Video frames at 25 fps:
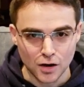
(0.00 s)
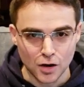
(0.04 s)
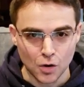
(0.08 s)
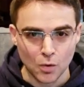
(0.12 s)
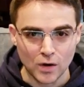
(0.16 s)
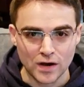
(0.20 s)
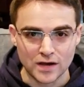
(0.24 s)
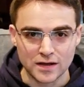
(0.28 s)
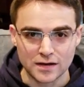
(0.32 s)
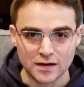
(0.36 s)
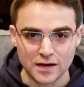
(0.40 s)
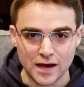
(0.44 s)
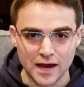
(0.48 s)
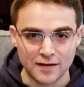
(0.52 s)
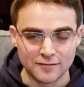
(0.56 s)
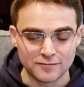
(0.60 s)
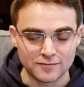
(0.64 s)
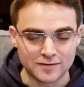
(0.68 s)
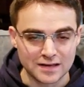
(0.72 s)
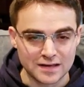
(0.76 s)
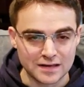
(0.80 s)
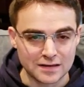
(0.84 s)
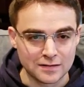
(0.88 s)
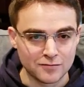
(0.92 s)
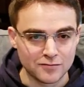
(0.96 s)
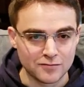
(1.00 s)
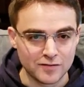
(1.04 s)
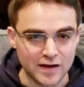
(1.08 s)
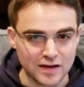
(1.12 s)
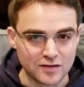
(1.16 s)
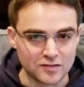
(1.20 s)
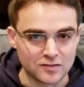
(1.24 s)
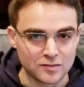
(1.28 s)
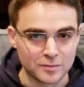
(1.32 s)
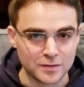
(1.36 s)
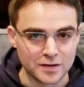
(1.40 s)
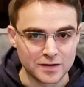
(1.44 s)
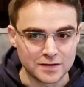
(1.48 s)
quite hefty
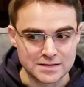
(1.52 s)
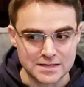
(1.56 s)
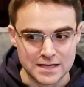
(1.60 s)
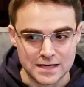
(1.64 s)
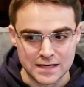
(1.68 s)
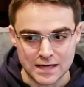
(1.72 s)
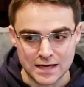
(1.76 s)
investment,